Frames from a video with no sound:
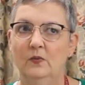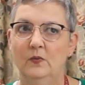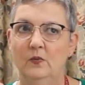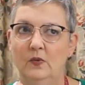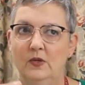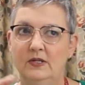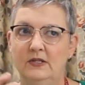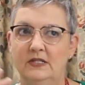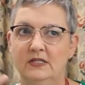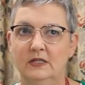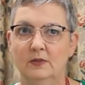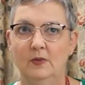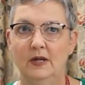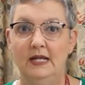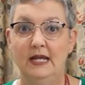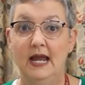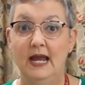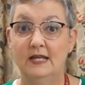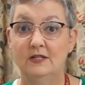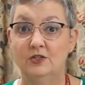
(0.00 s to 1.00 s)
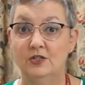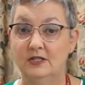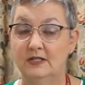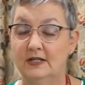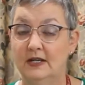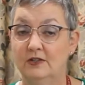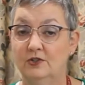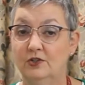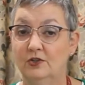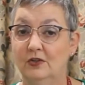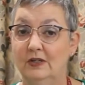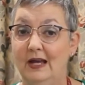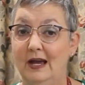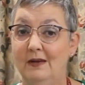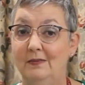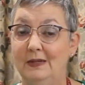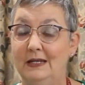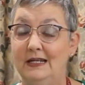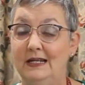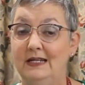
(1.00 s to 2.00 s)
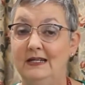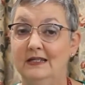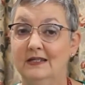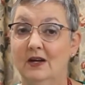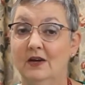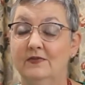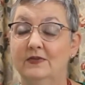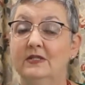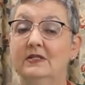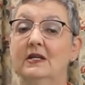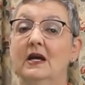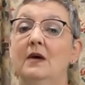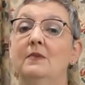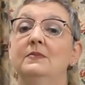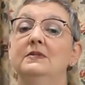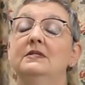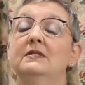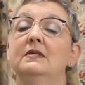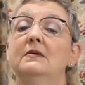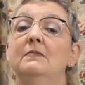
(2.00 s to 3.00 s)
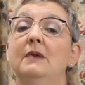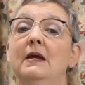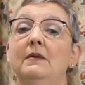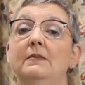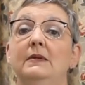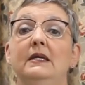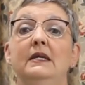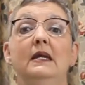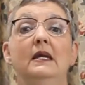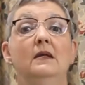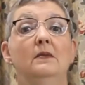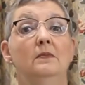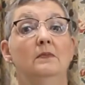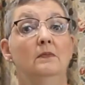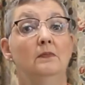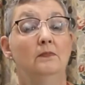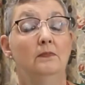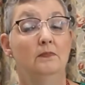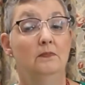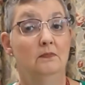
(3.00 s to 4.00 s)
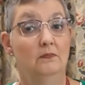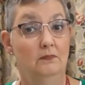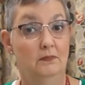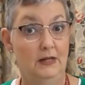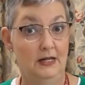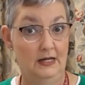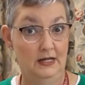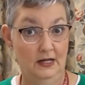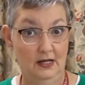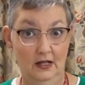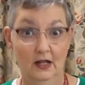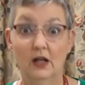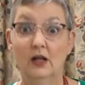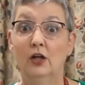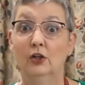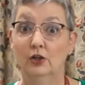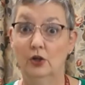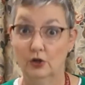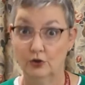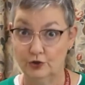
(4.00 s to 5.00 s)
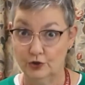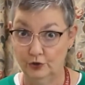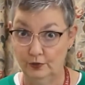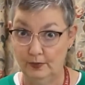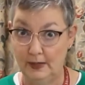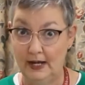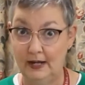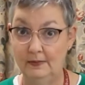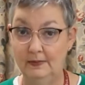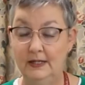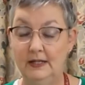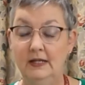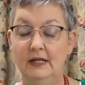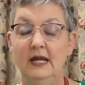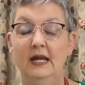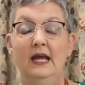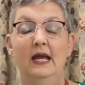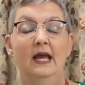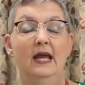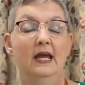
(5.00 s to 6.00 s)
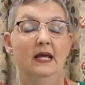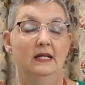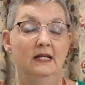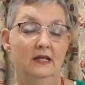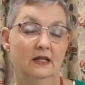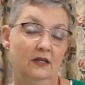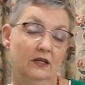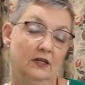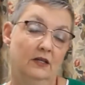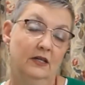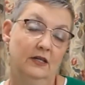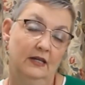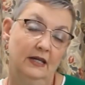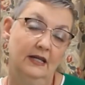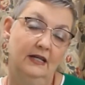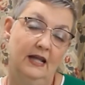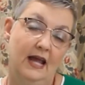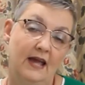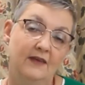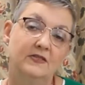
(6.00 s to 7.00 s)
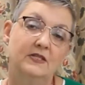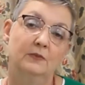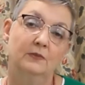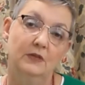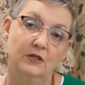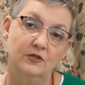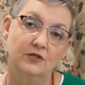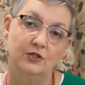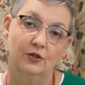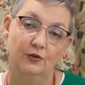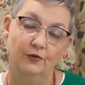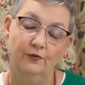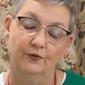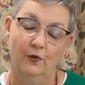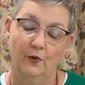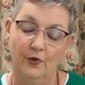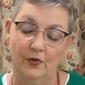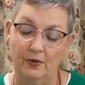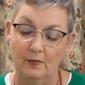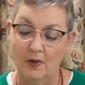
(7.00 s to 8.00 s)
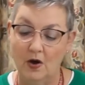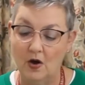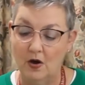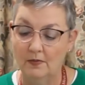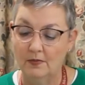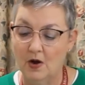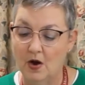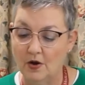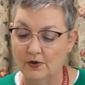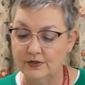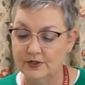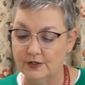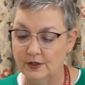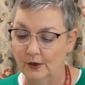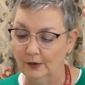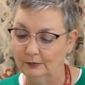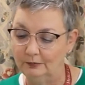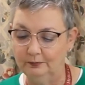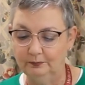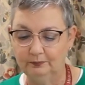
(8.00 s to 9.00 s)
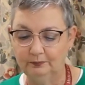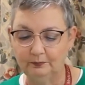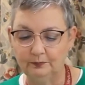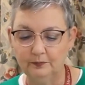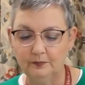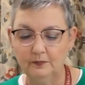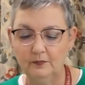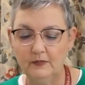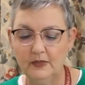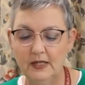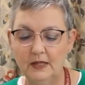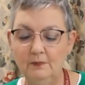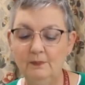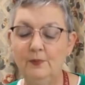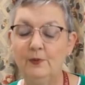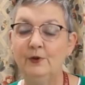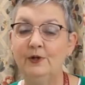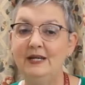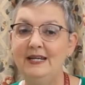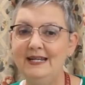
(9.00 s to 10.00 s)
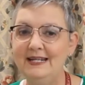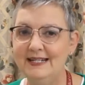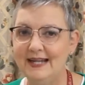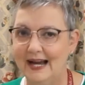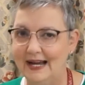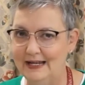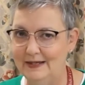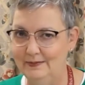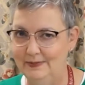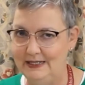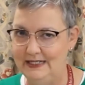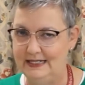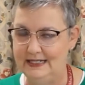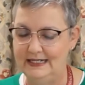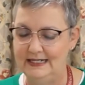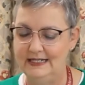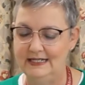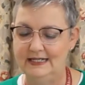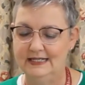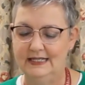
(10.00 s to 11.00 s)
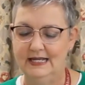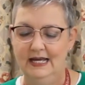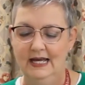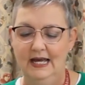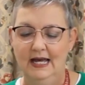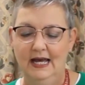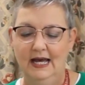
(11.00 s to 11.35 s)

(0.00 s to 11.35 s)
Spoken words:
when somebody has gestational diabetes, oftentimes the baby can be a larger baby, and it can have some concern for the mom also. Pre-diabetes